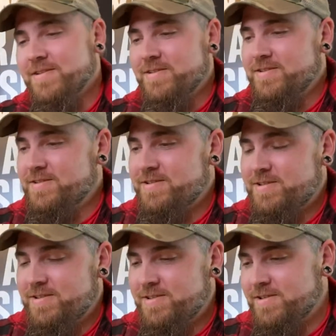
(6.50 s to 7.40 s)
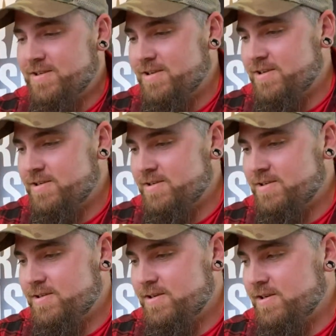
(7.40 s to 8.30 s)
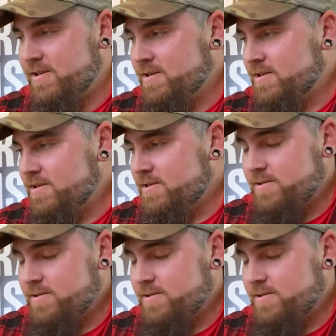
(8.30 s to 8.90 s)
[no speech]